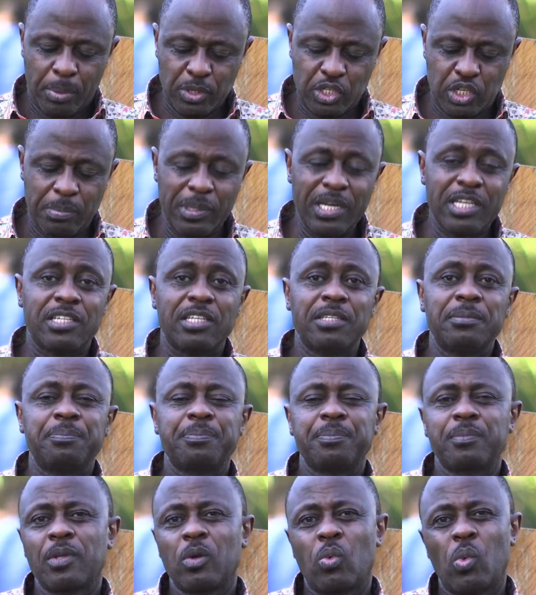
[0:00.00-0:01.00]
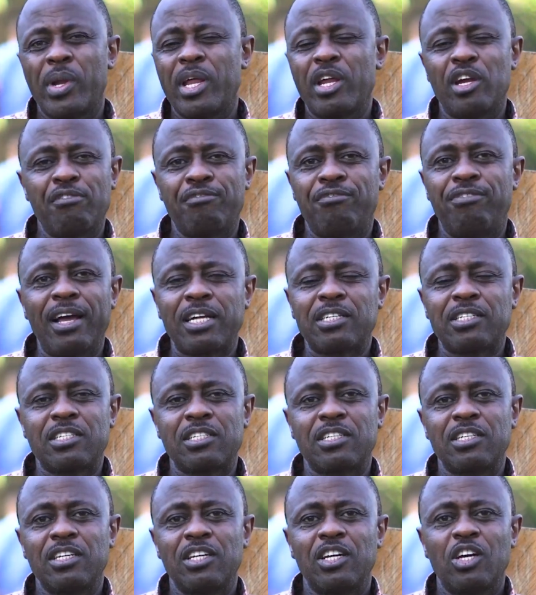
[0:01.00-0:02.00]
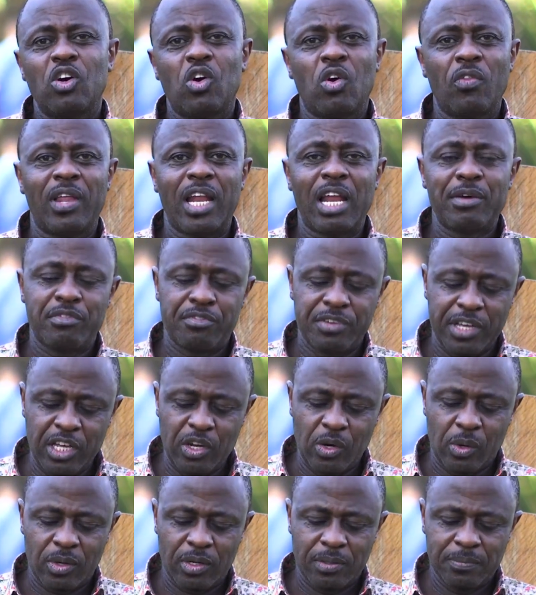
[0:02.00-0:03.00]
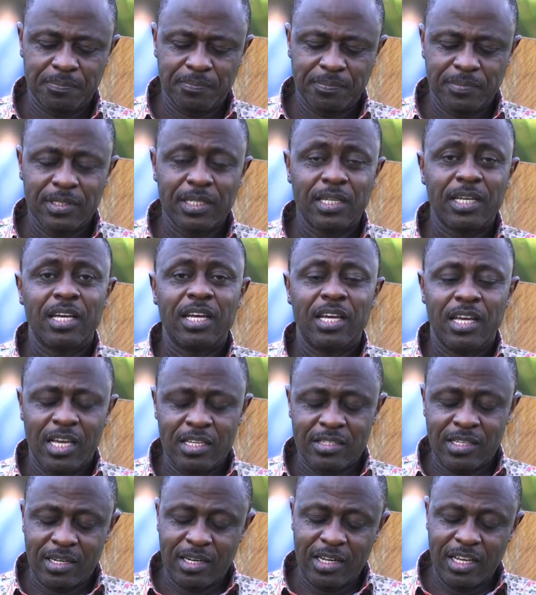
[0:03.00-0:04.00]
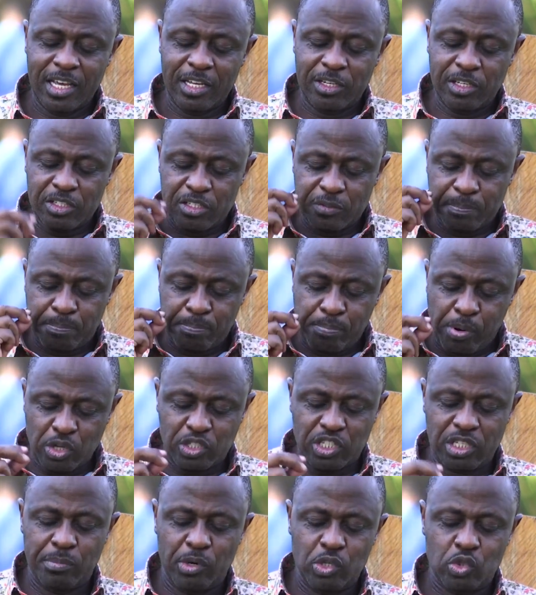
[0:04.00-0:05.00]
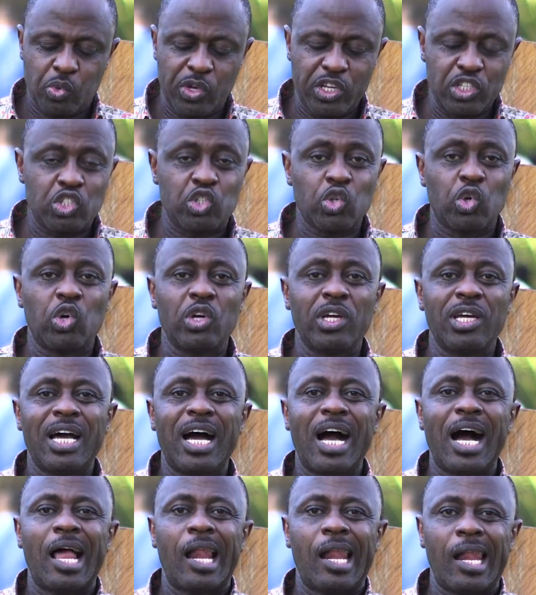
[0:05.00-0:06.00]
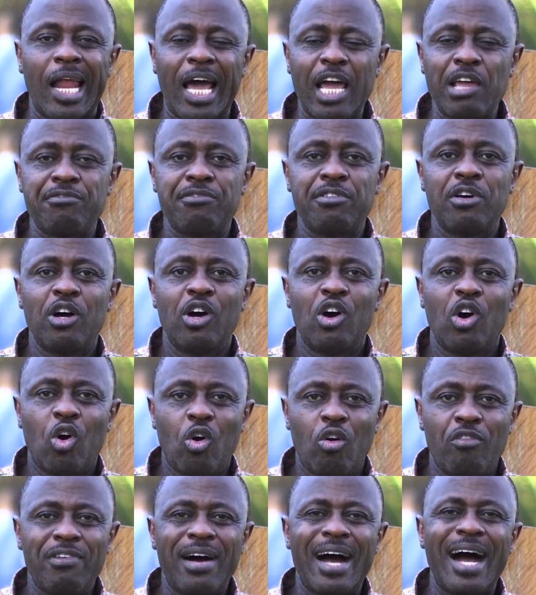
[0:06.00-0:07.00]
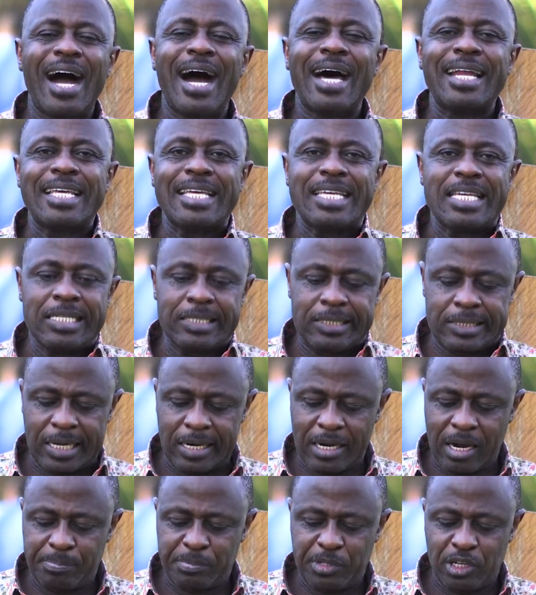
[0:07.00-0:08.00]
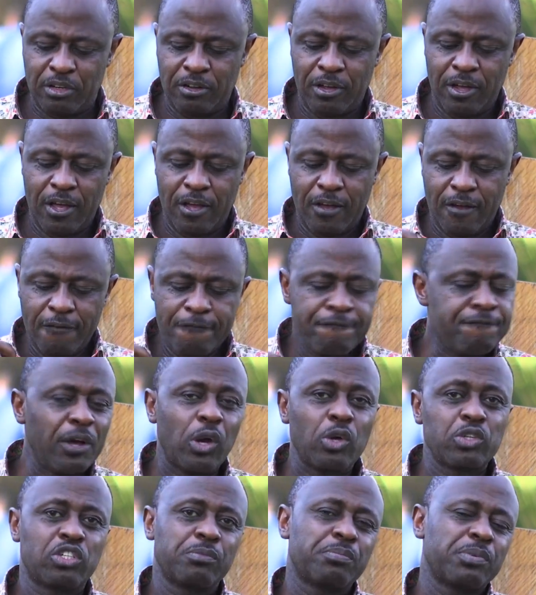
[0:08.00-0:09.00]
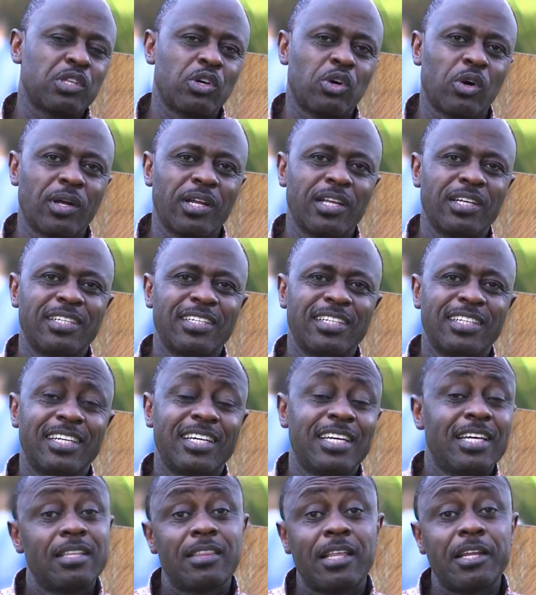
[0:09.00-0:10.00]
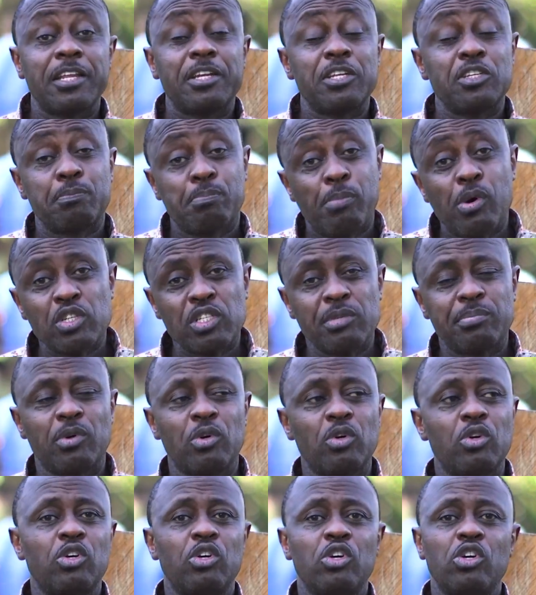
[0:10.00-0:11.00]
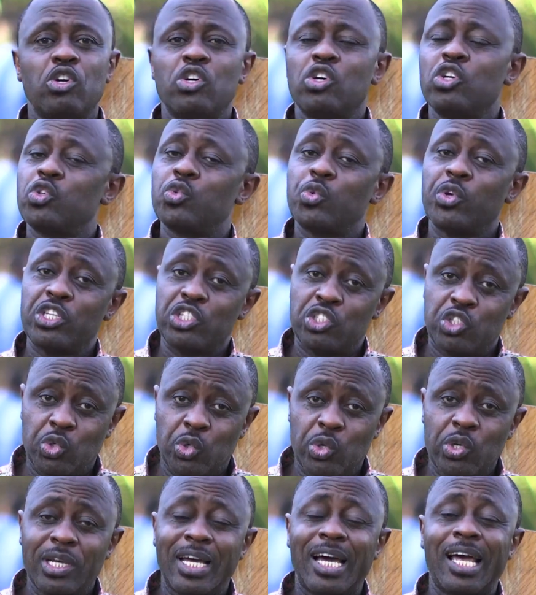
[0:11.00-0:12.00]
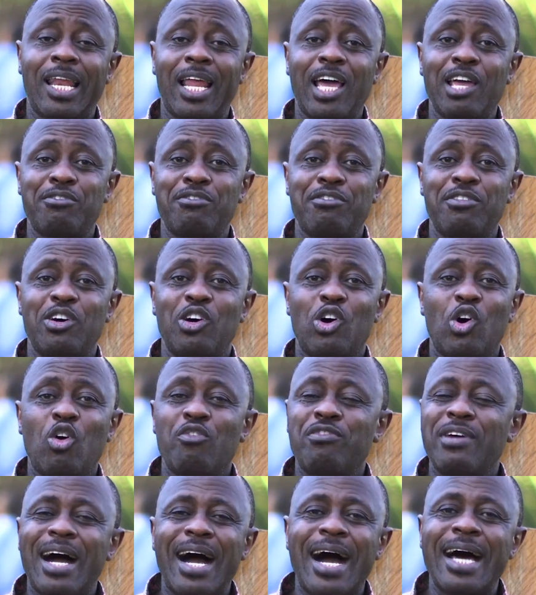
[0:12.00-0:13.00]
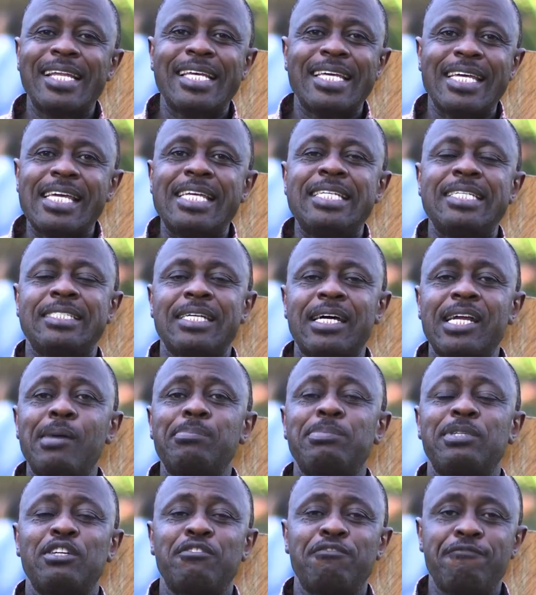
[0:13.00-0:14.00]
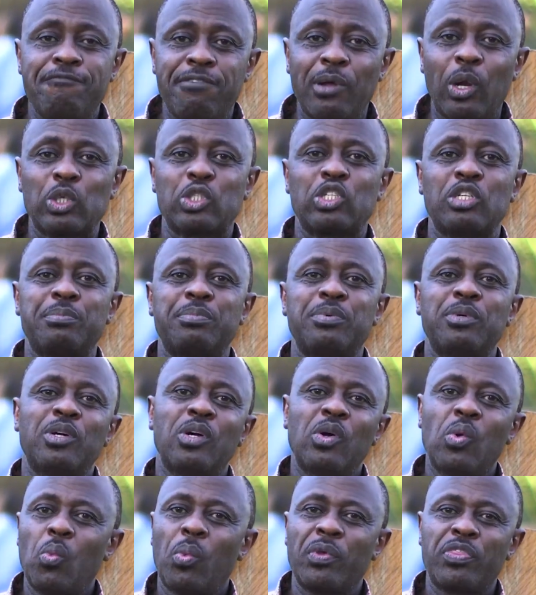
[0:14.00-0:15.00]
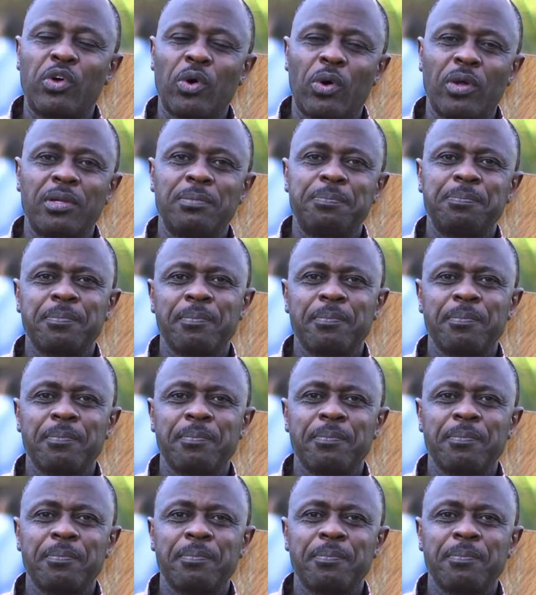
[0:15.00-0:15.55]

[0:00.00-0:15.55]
possibility, when I reflect on the life of Enoch, is that it is possible to enjoy a life of uninterrupted fellowship with God. That it is possible to enjoy a life of uninterrupted fellowship with God.